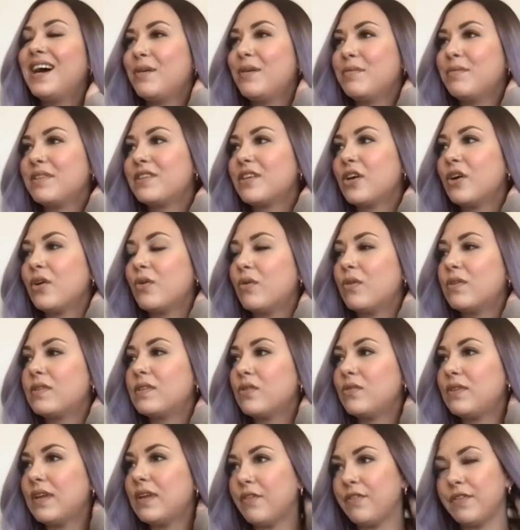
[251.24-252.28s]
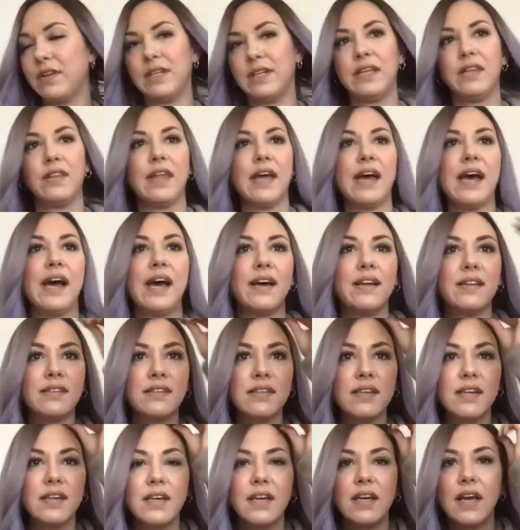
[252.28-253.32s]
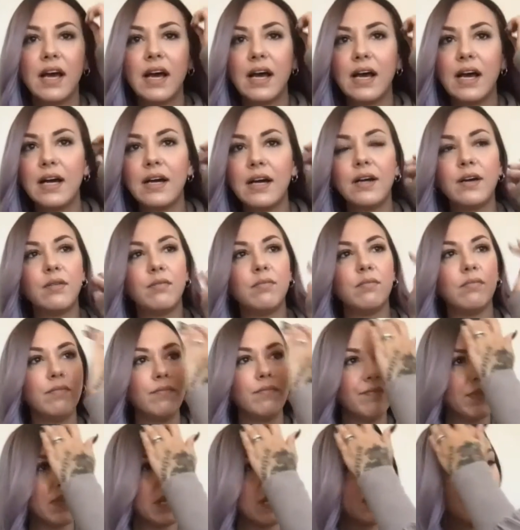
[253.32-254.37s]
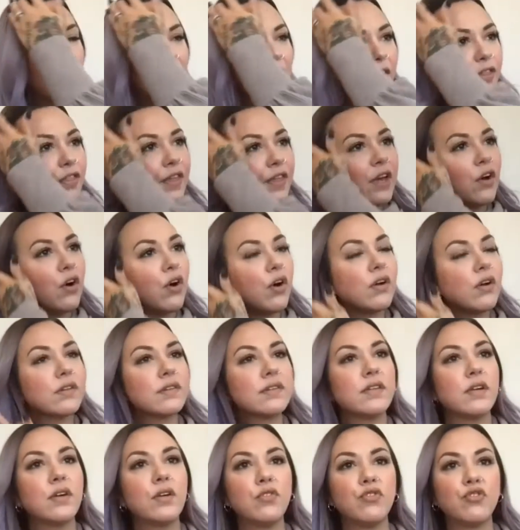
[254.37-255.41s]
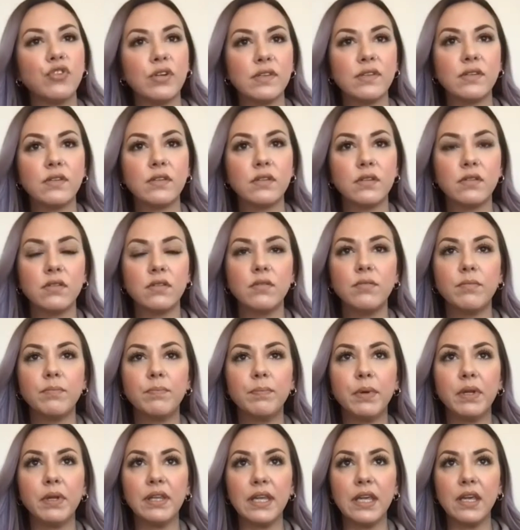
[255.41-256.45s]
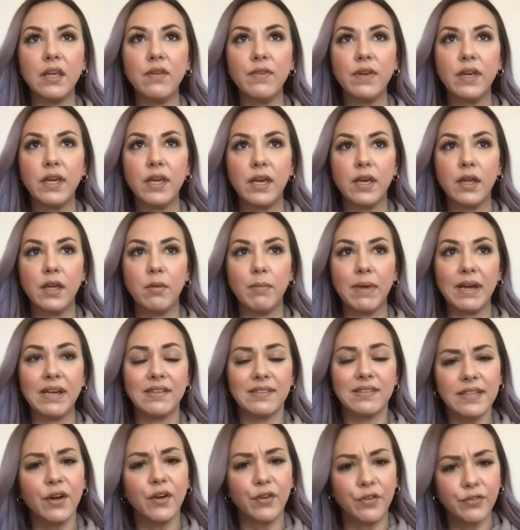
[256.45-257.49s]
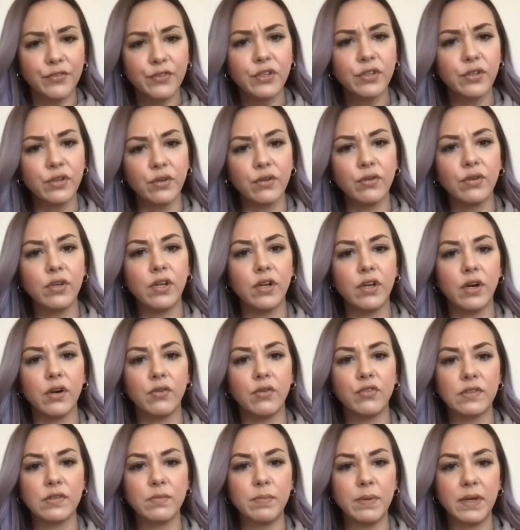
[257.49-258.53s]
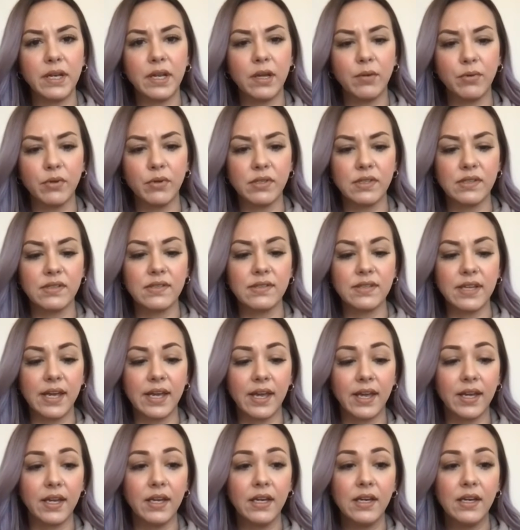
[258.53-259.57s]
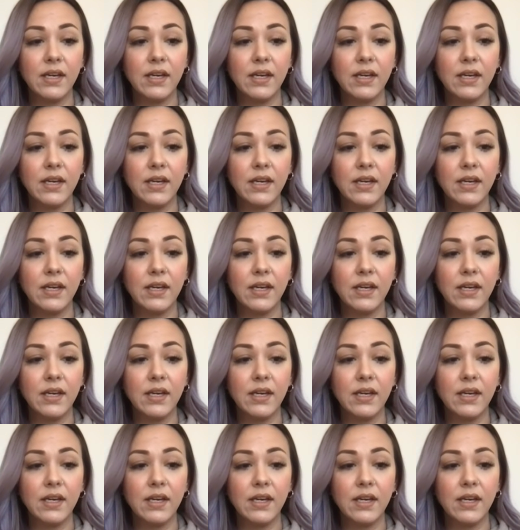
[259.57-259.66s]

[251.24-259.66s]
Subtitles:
So definitely that. I think also just believing in myself too, just being able to say,